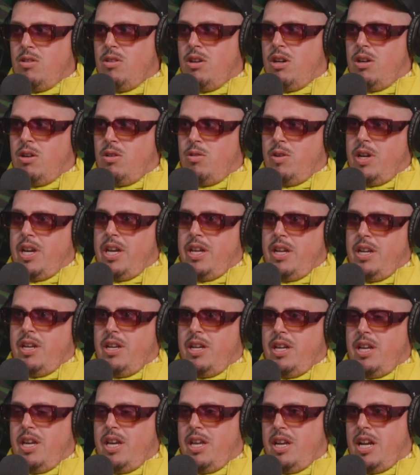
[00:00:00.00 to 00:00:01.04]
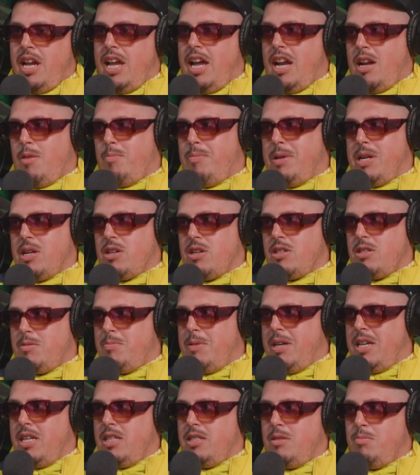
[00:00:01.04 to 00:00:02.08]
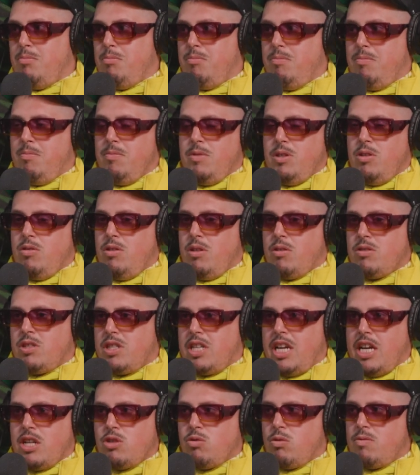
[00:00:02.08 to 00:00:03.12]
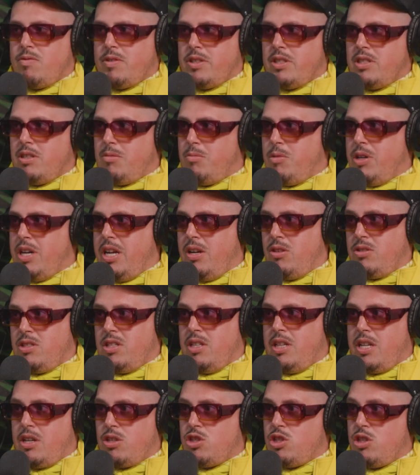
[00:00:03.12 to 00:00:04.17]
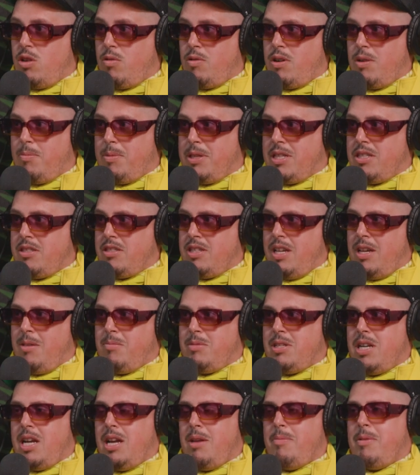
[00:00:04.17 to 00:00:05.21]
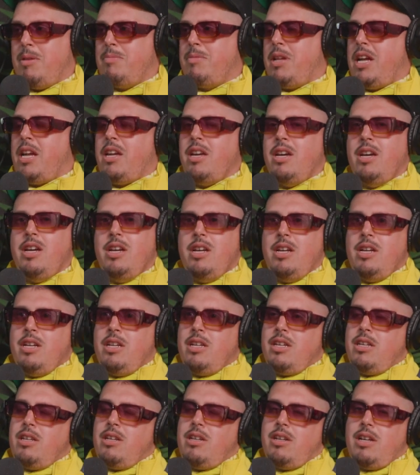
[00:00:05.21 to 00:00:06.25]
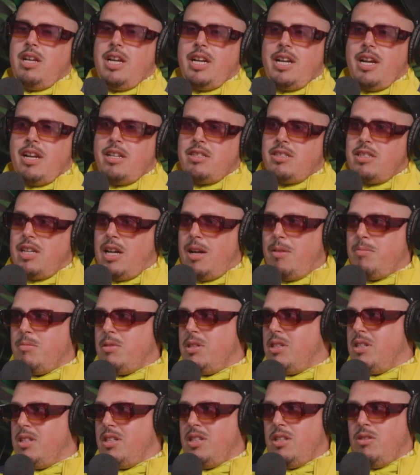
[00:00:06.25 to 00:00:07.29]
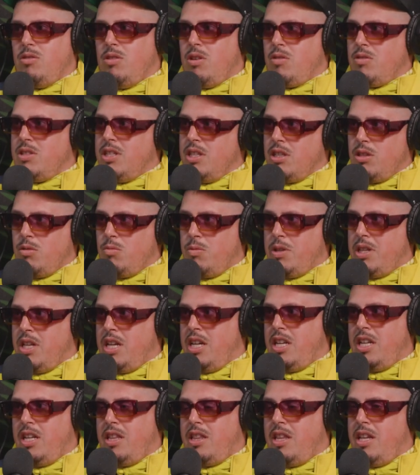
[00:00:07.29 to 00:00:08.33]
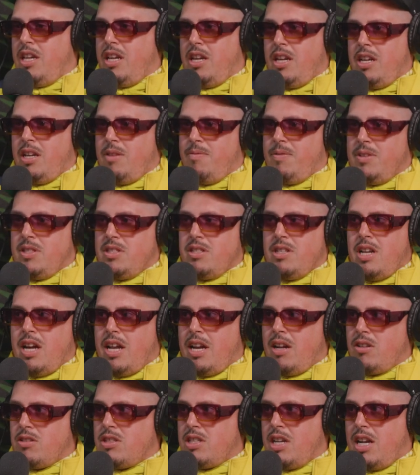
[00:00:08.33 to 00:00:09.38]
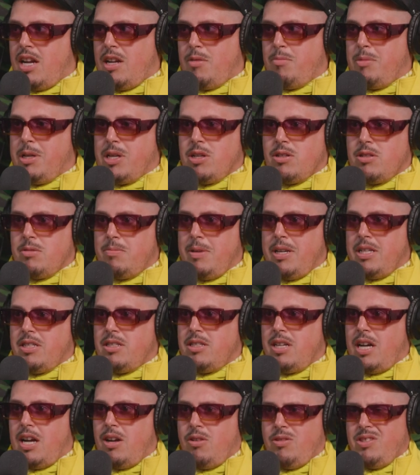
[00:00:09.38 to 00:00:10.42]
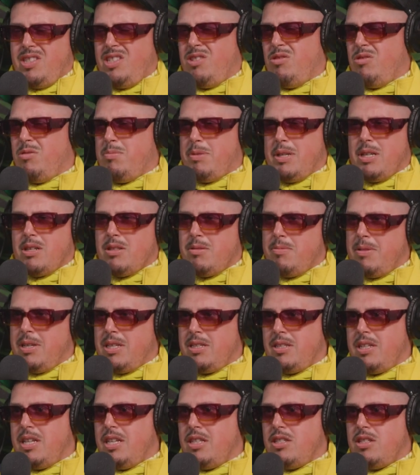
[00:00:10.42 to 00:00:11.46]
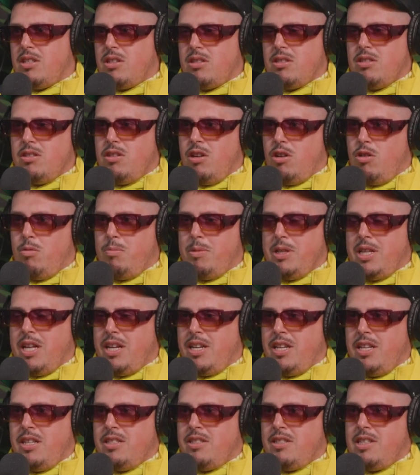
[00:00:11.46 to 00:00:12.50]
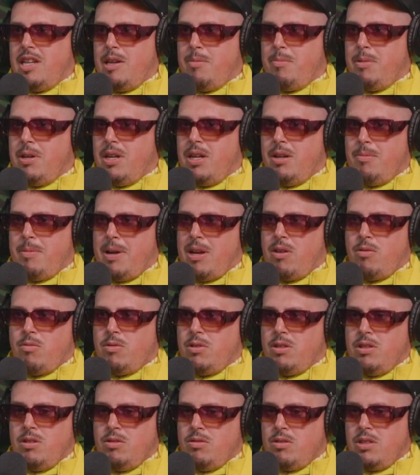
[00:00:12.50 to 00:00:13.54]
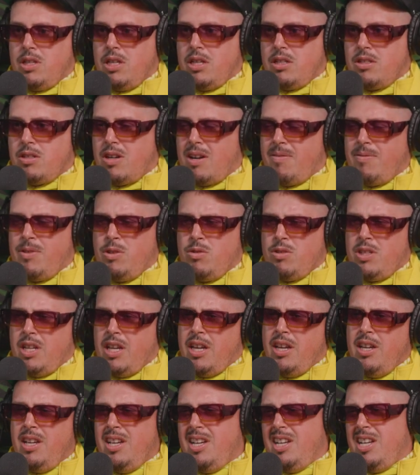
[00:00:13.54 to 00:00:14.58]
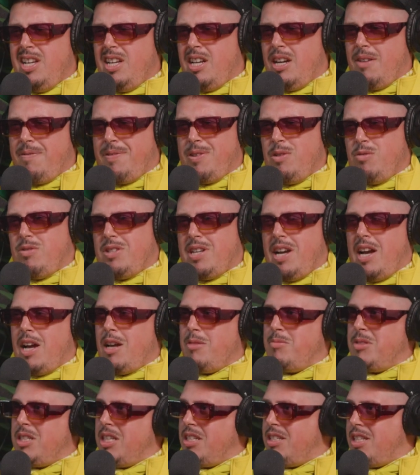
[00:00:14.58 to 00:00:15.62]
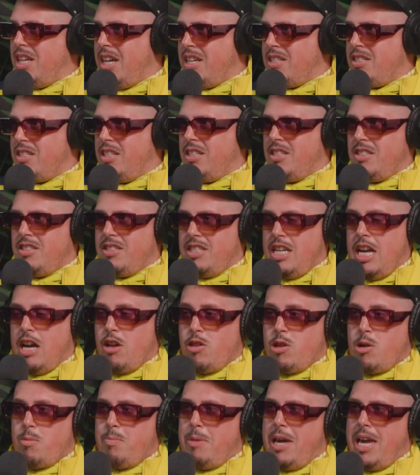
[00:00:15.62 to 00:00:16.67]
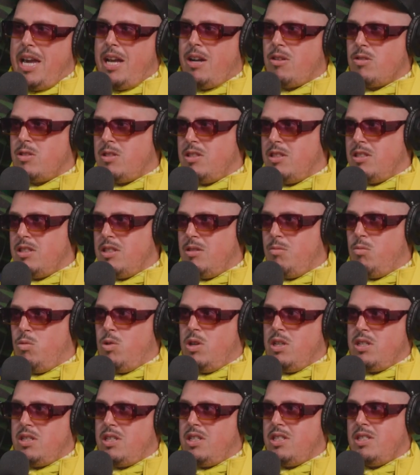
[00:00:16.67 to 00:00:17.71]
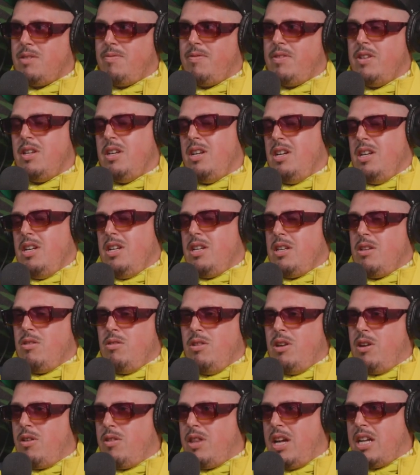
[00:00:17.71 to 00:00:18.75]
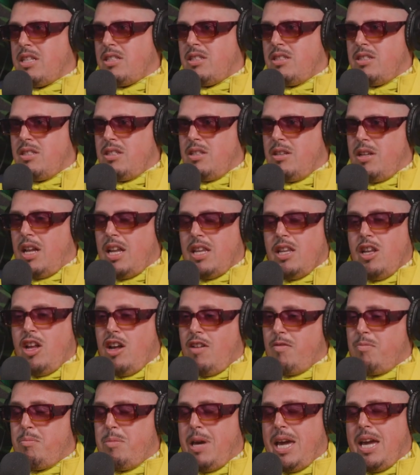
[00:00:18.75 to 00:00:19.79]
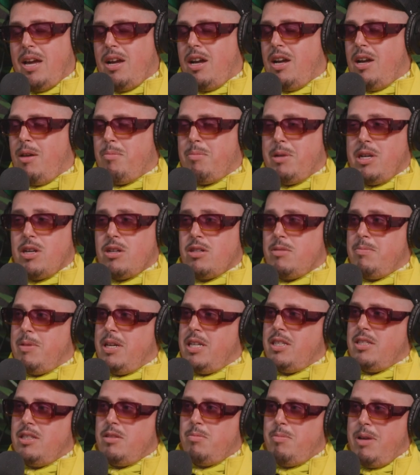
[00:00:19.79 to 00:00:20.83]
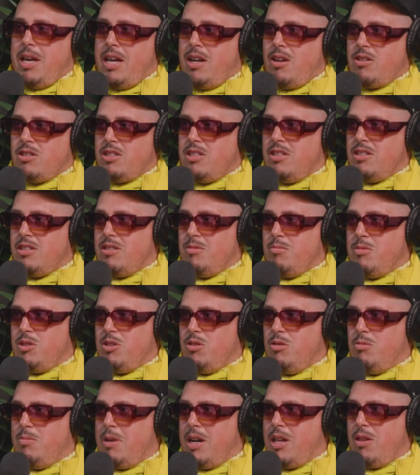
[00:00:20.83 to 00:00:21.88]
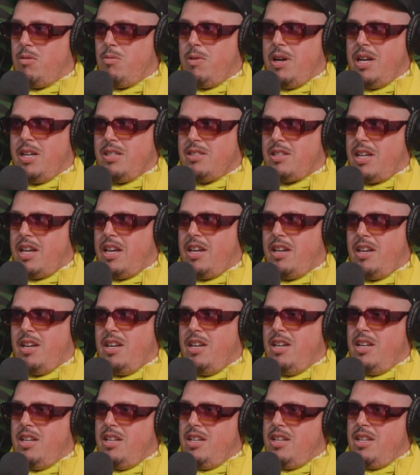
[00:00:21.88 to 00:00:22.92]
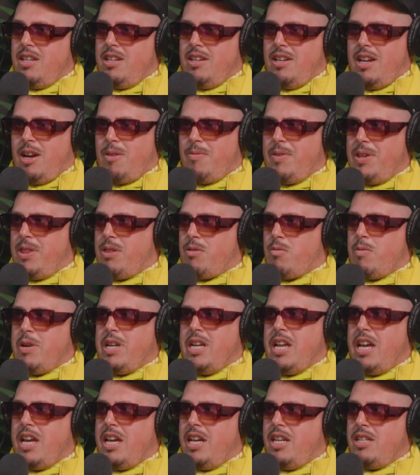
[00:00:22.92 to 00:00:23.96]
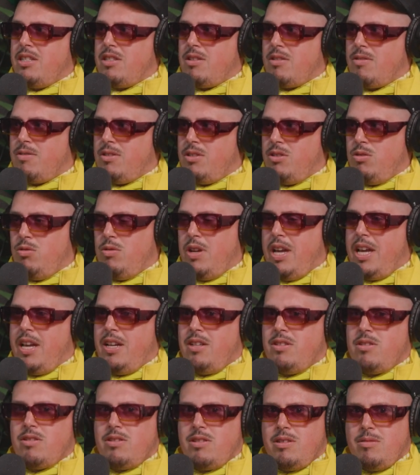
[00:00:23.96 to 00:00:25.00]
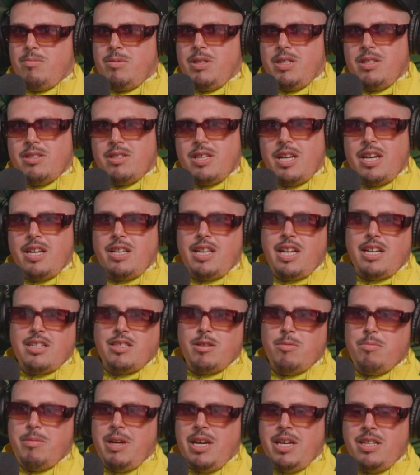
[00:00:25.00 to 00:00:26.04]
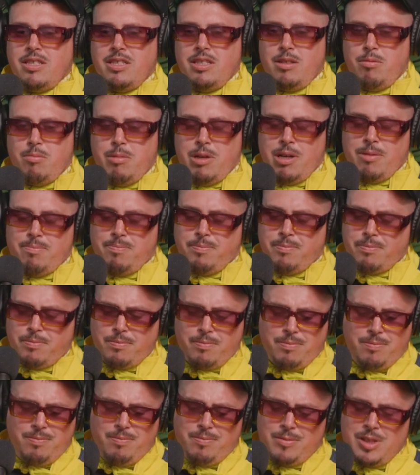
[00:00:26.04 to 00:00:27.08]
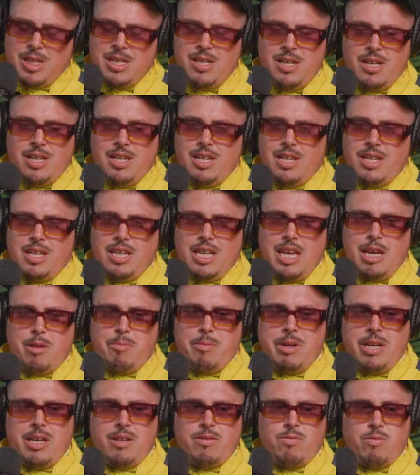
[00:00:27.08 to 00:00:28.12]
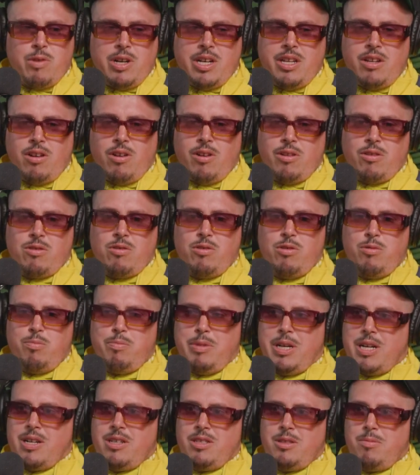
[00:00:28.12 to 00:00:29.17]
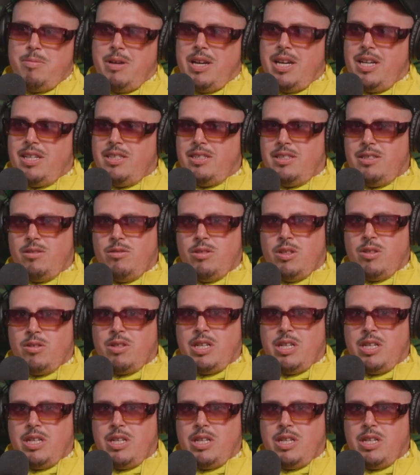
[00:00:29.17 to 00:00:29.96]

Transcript: You know, and I had a PeerSpace, you know, scheduled for someone else and they're showing up at the same time. And I'm like, I got to stop, you know, dealing with anything if it's not outside PeerSpace. I only use PeerSpace. Gigster's dope, but they need to step it up. I don't really use Gigster. I've used it a few times to test it to see how their payout system was. Because if, you know, I love PeerSpace's payout system too, by the way. It's like every 3 days or 2 days or something. It's like, that's amazing. But yeah, man, run it all through PeerSpace, you know,